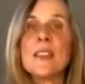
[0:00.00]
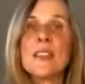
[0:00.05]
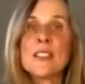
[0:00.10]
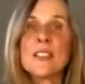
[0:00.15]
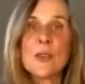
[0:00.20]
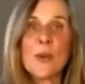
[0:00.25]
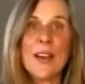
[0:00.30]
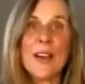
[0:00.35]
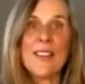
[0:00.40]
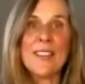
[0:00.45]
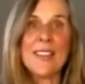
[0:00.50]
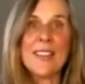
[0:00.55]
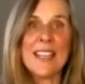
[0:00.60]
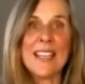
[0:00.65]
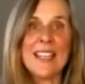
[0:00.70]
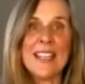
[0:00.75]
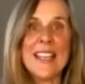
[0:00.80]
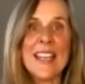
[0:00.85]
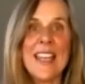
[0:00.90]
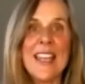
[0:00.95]
So on the
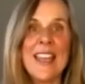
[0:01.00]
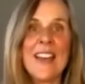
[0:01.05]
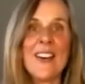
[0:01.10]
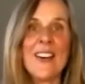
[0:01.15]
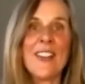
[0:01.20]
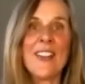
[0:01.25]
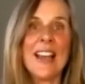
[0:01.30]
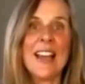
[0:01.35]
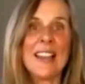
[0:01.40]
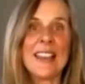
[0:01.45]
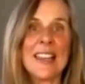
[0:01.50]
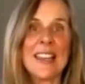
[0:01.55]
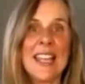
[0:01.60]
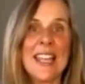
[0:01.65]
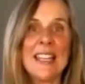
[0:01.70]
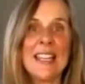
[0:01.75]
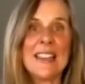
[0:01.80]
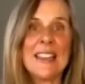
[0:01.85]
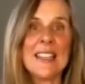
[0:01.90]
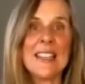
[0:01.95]
inhale, I
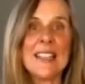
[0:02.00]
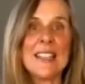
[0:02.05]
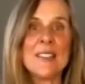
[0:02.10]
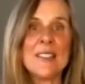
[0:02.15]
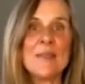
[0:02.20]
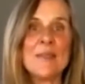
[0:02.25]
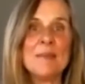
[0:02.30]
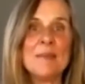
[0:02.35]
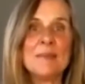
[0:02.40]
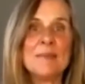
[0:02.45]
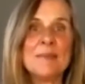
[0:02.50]
lengthen.